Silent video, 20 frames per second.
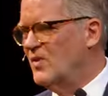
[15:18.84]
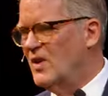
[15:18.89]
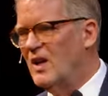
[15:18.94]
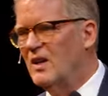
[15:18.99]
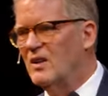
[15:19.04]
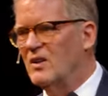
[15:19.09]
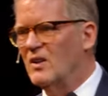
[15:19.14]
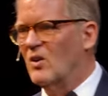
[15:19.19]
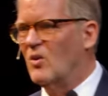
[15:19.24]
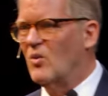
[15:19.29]
if you
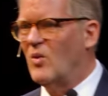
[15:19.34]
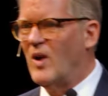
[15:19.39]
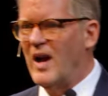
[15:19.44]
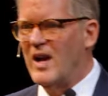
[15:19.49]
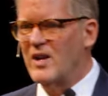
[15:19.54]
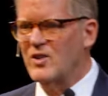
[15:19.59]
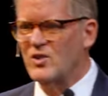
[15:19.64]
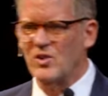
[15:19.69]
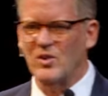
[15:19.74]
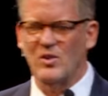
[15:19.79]
get in a
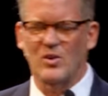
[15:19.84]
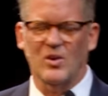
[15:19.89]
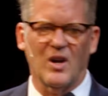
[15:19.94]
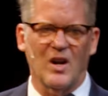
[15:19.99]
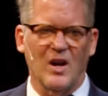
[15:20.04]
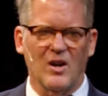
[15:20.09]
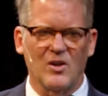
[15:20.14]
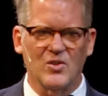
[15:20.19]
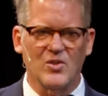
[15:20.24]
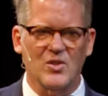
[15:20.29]
crash and your
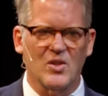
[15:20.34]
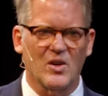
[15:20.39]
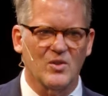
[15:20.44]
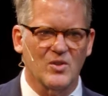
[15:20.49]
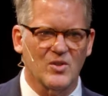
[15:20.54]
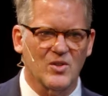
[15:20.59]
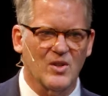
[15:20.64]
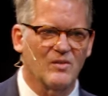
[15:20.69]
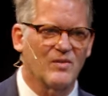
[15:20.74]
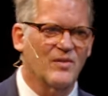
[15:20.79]
car
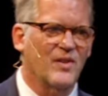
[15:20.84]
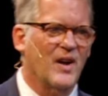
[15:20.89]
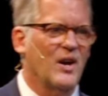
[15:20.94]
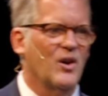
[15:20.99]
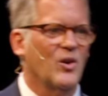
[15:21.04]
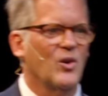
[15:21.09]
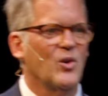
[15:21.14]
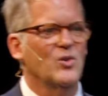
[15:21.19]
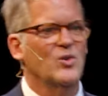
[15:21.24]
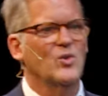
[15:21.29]
starts on
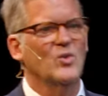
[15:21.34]
fire,